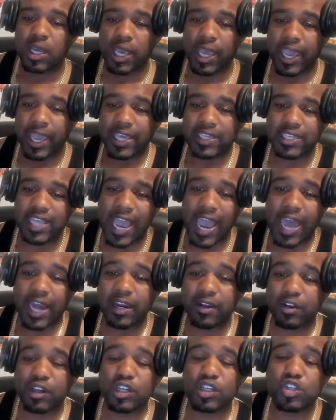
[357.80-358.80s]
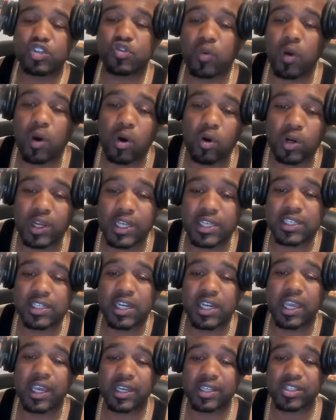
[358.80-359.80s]
as out of control as
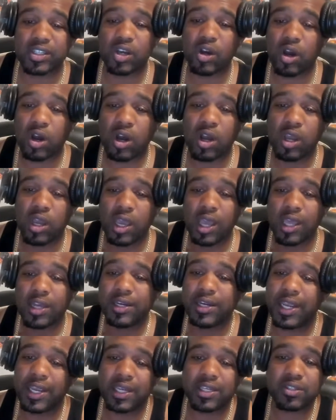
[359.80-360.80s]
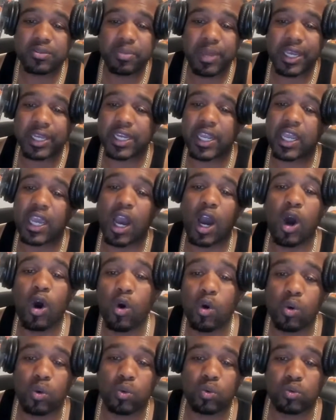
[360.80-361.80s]
niggas are, niggas make their
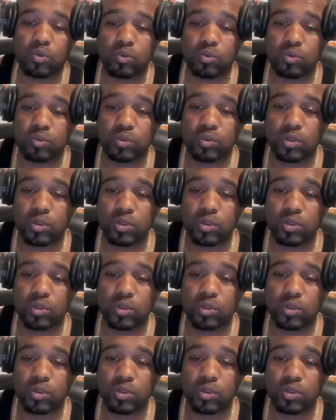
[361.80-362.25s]
own